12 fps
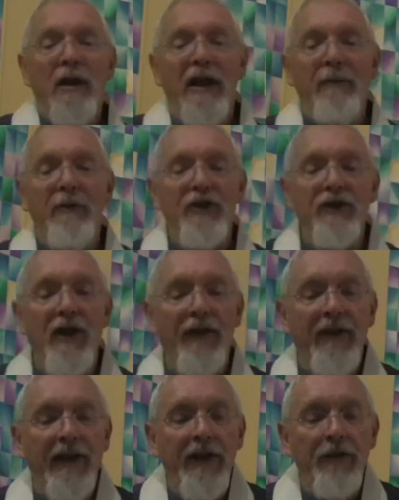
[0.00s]
in which
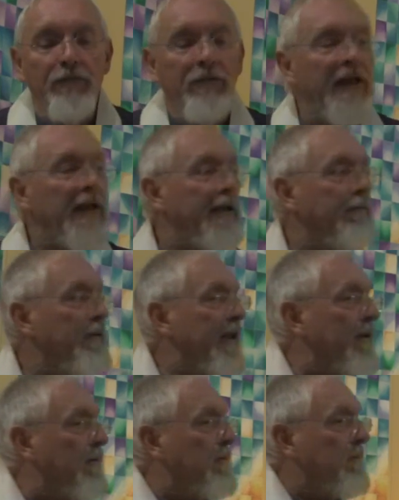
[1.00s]
nothing is really
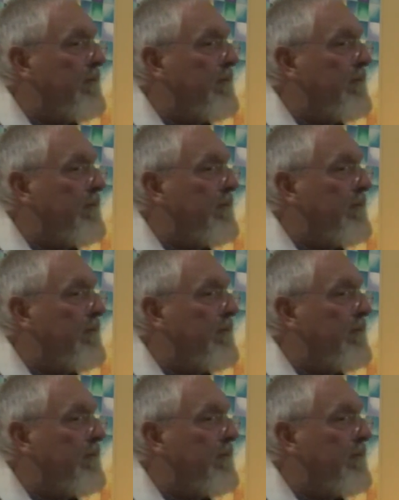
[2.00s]
real.